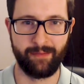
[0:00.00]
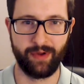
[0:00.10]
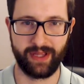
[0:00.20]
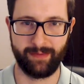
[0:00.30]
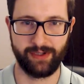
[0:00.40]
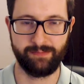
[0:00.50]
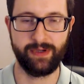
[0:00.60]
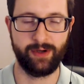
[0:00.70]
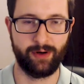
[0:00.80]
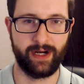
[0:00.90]
really the most
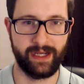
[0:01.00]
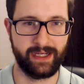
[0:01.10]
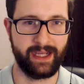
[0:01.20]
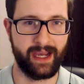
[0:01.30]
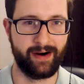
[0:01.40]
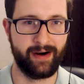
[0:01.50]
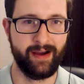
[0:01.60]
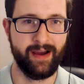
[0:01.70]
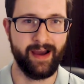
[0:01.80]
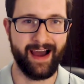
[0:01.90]
pure indicator
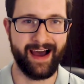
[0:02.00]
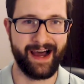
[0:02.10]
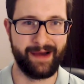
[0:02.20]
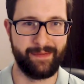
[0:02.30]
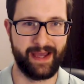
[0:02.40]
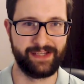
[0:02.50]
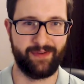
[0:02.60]
as